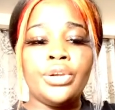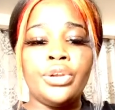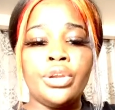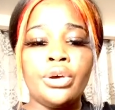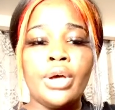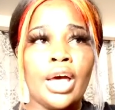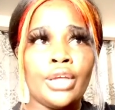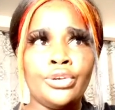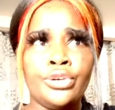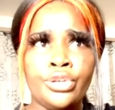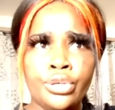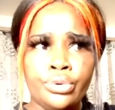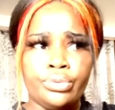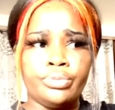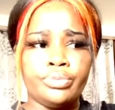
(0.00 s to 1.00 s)

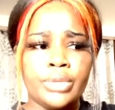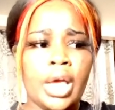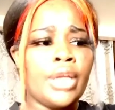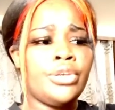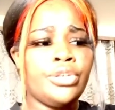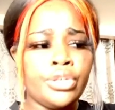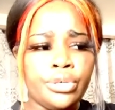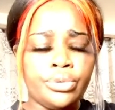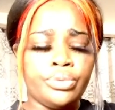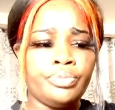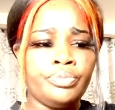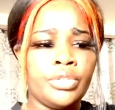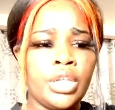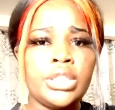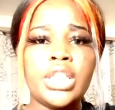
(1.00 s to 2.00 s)
knew
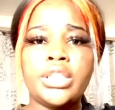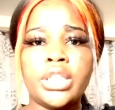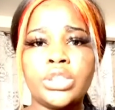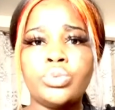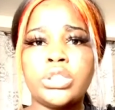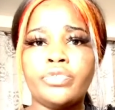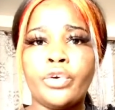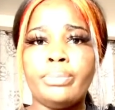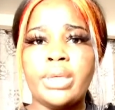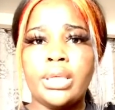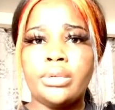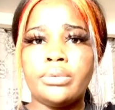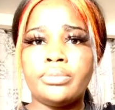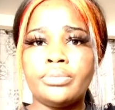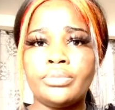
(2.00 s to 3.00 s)
that this was for
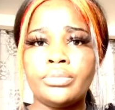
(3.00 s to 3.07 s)
me.